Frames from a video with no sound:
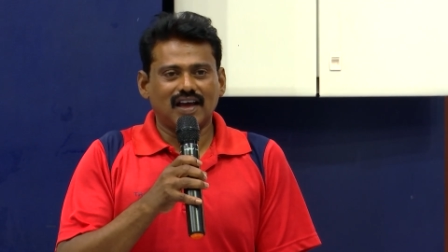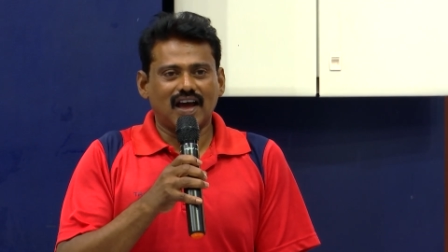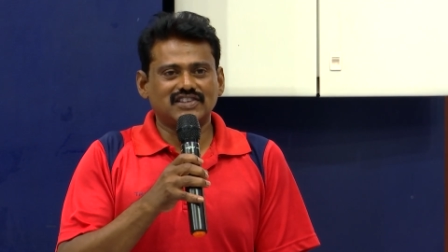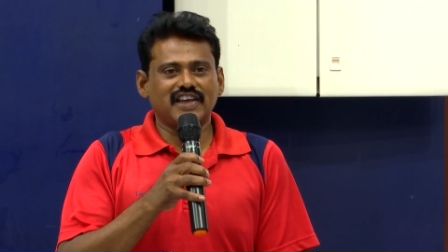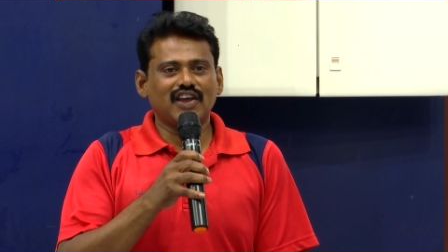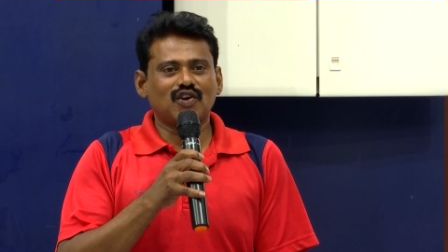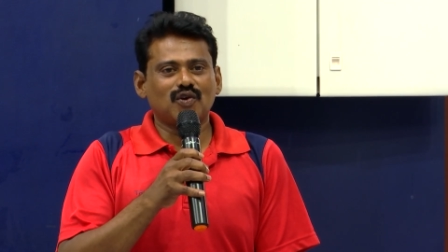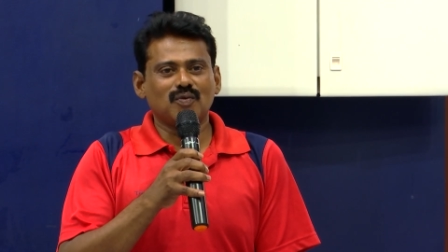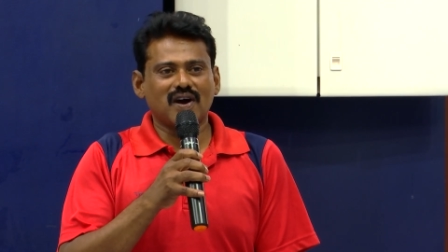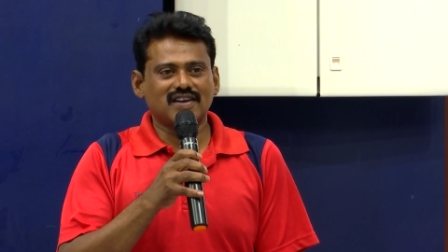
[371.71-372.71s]
Ajay
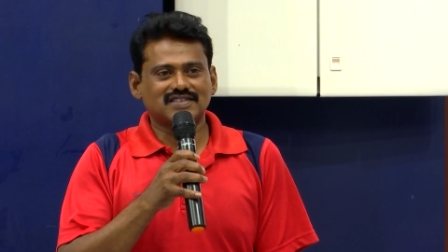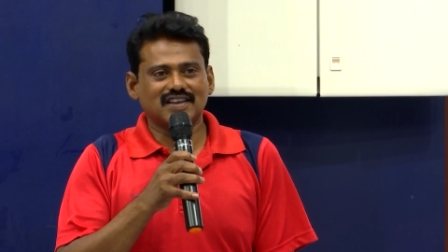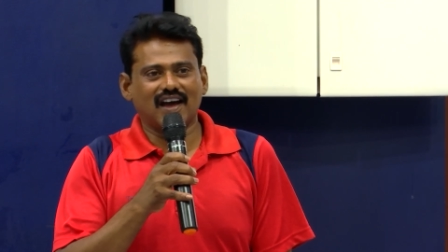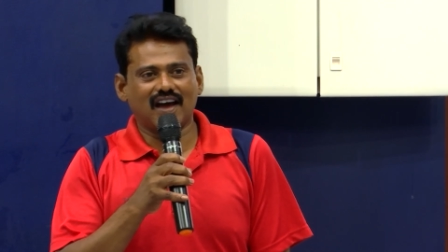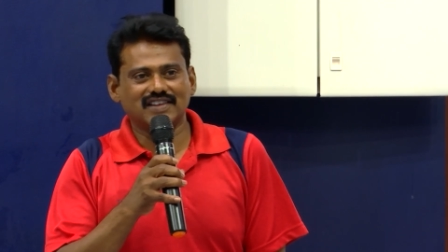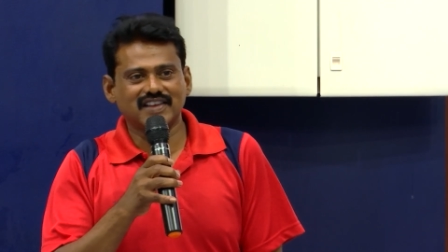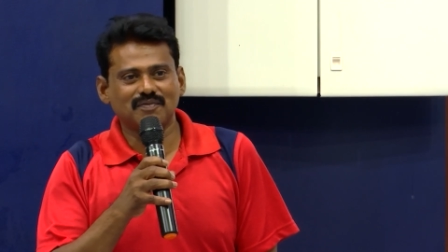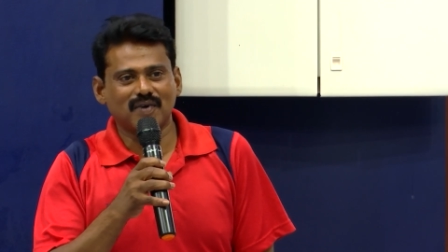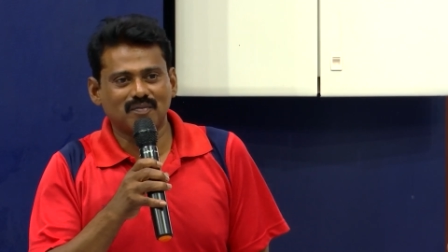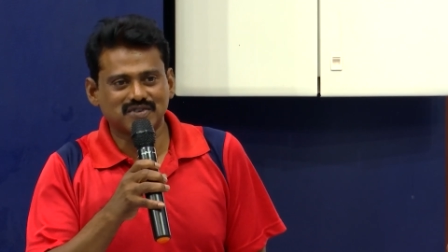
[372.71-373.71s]

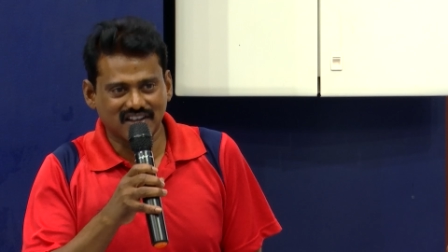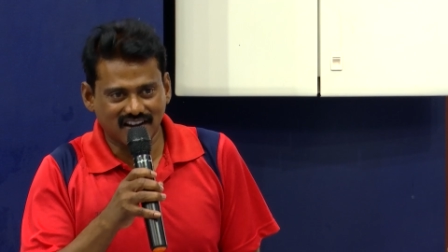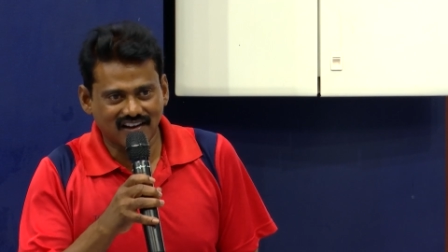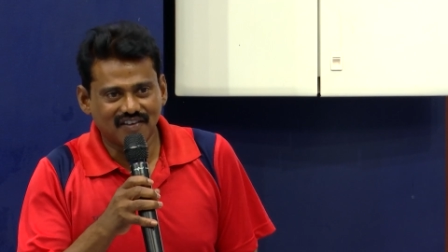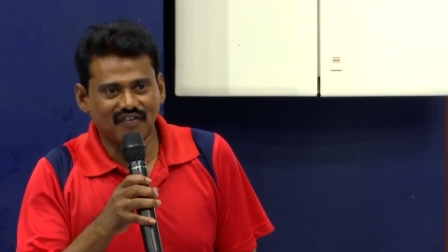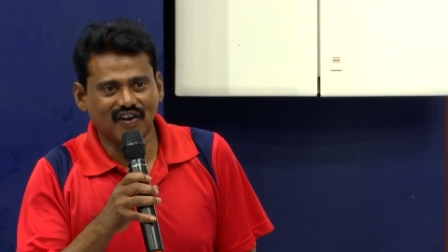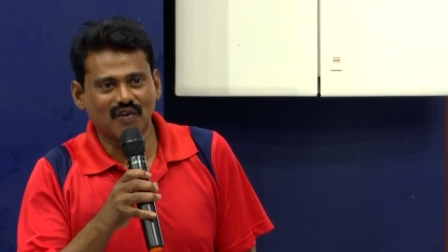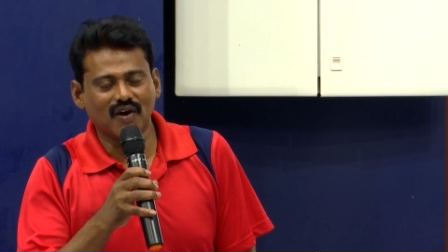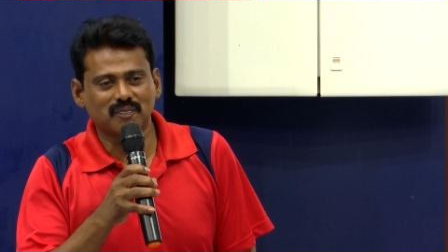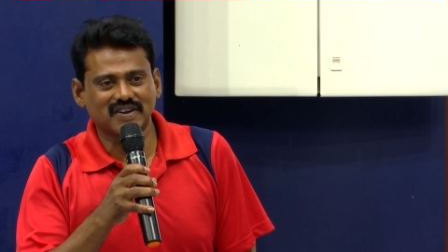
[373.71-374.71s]
Babu sir, for
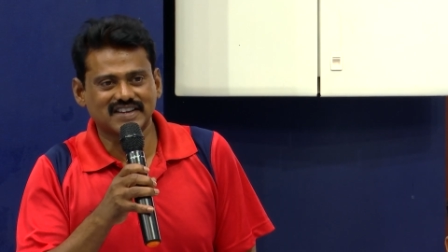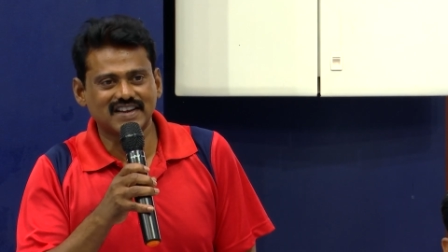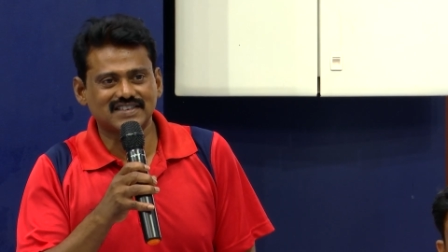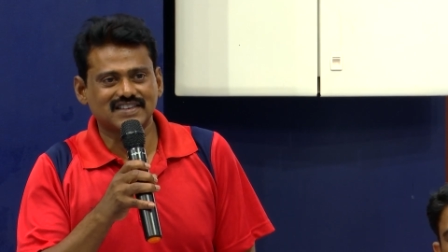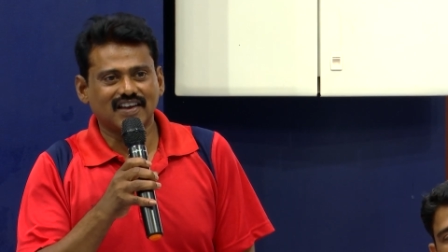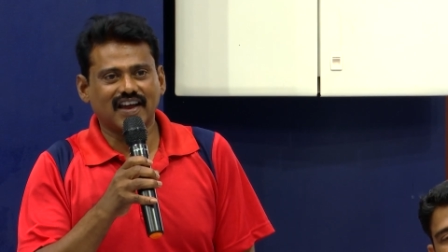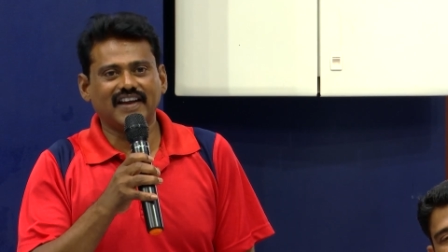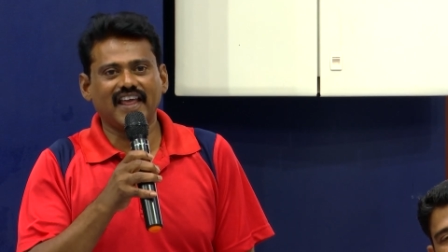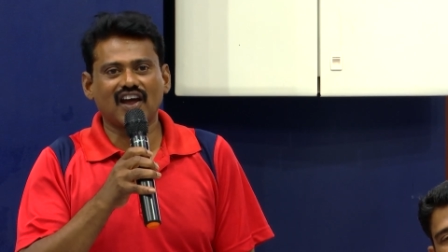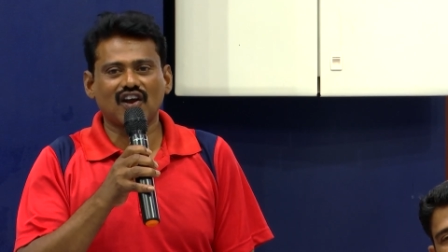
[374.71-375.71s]
your presence at
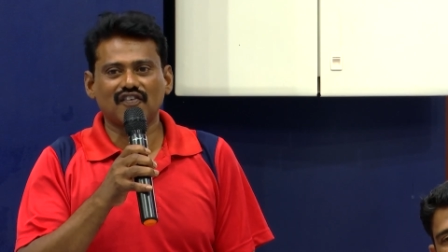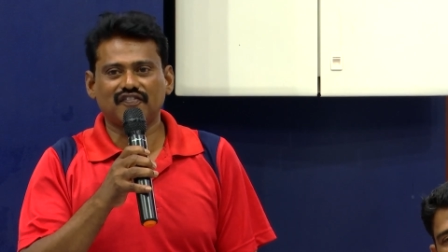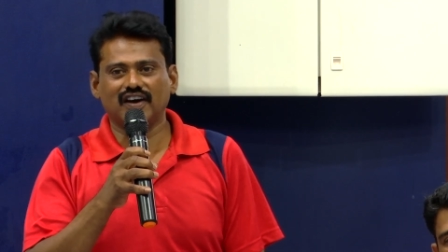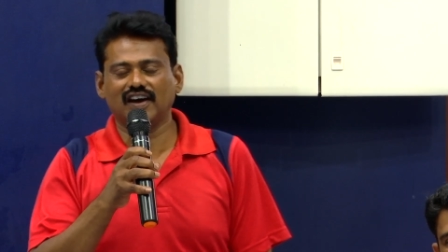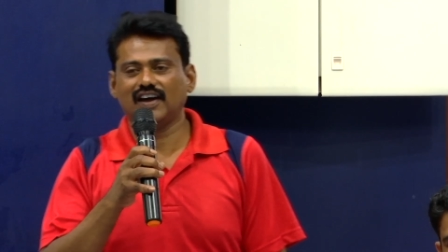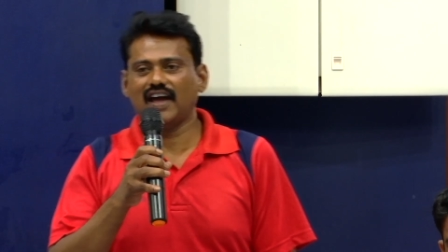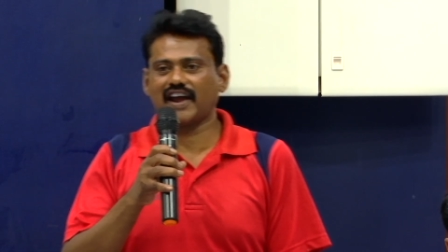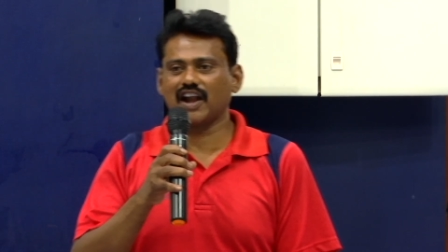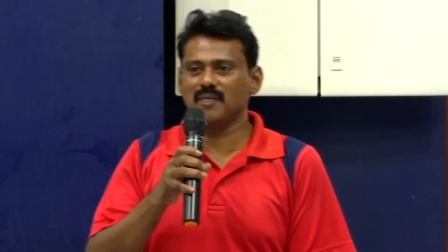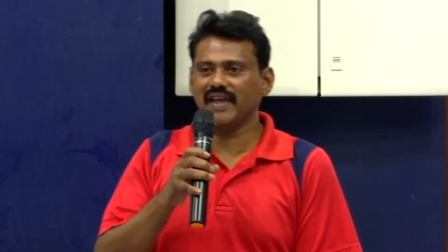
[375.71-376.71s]
DR of
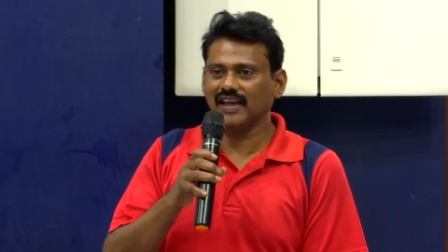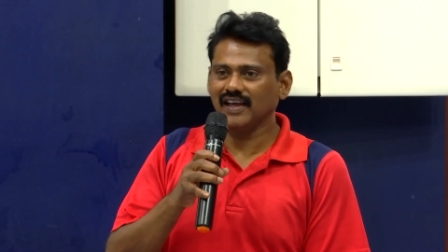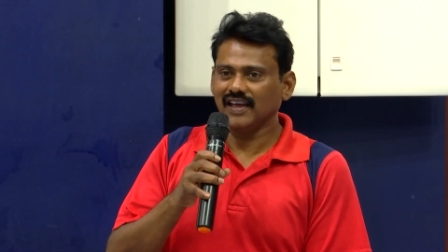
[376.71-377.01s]
Academic.